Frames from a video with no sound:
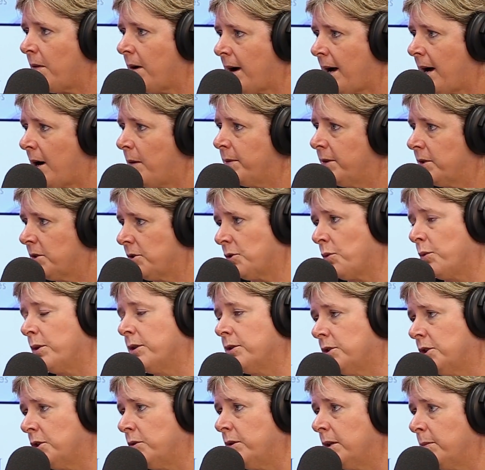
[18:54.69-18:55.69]
how the store
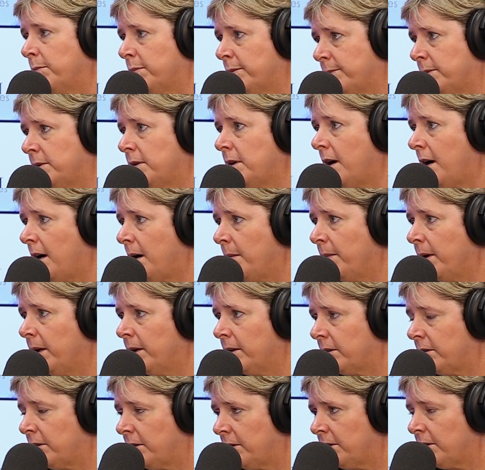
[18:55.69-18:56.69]
is doing um,
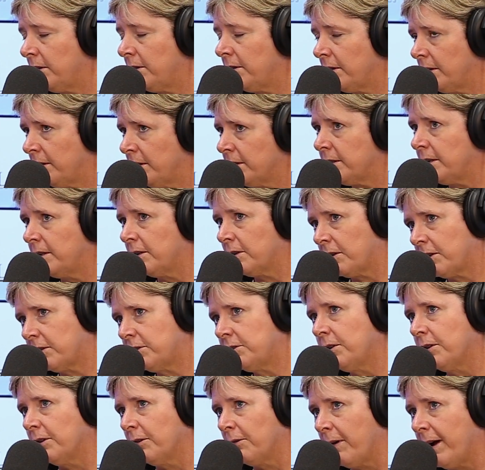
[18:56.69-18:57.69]
in, in,
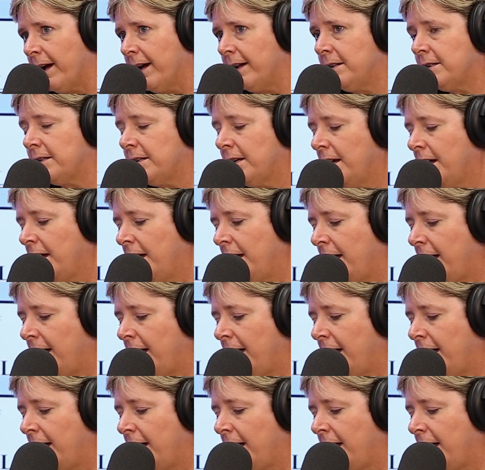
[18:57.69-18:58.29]
to the rent.